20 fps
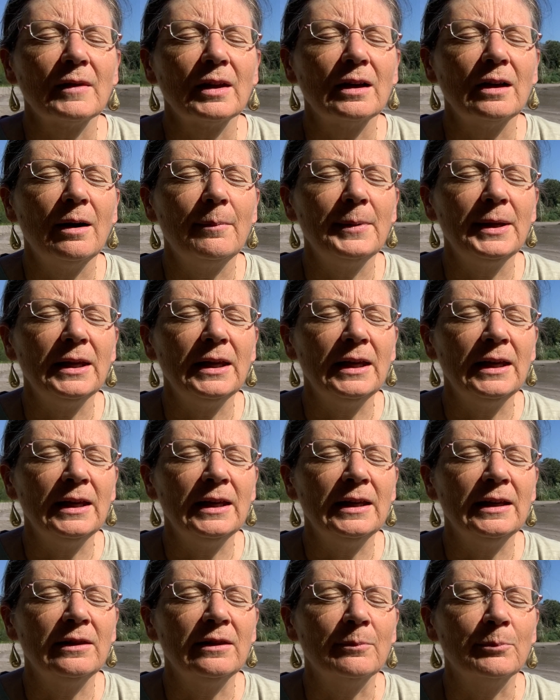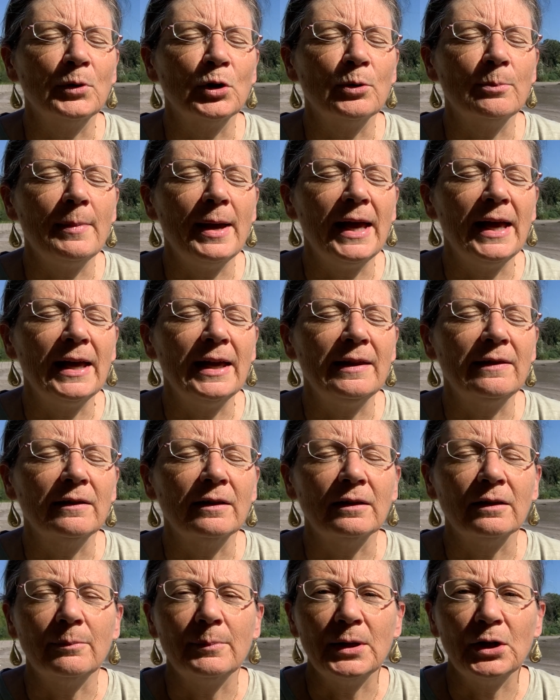coming in, the mermen, the
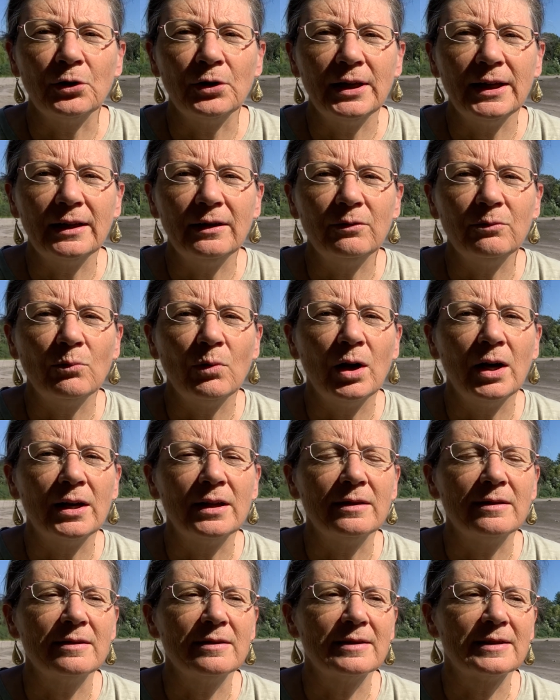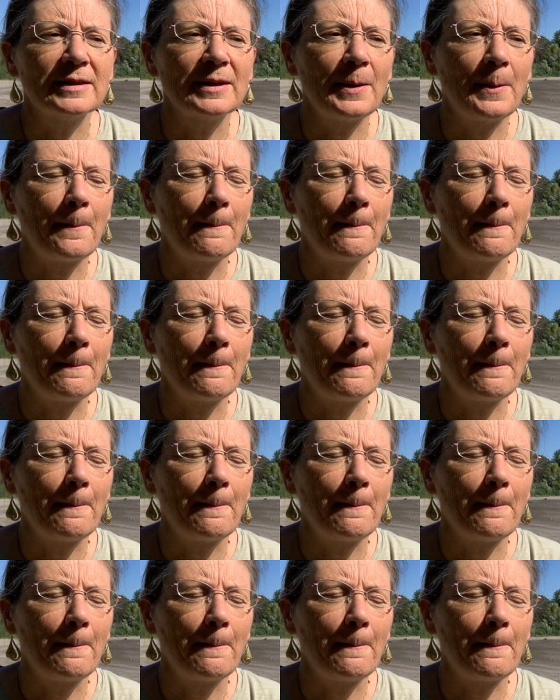Lemurian ones.